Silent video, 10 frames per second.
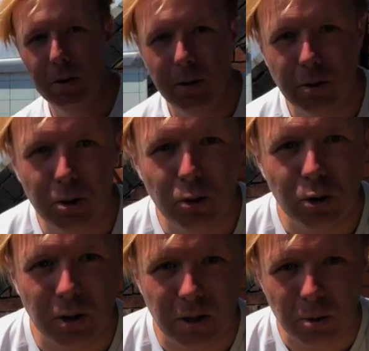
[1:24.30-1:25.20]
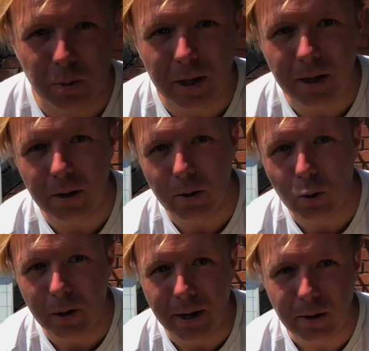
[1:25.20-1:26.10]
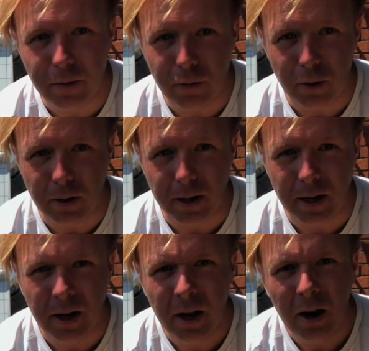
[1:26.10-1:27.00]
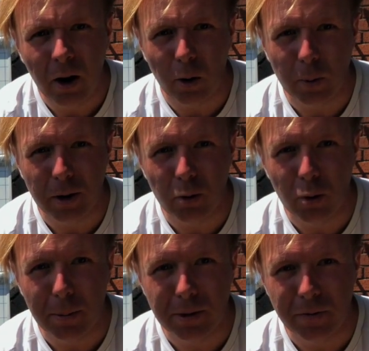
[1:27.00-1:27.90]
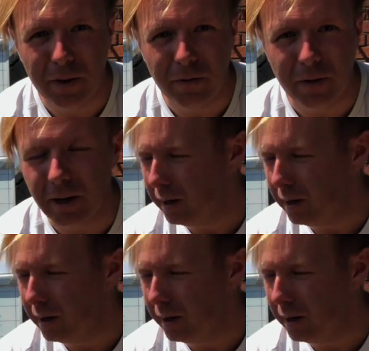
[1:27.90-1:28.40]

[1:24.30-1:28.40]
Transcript: there's two choices. We can either go down to 40 or we can go up to 50.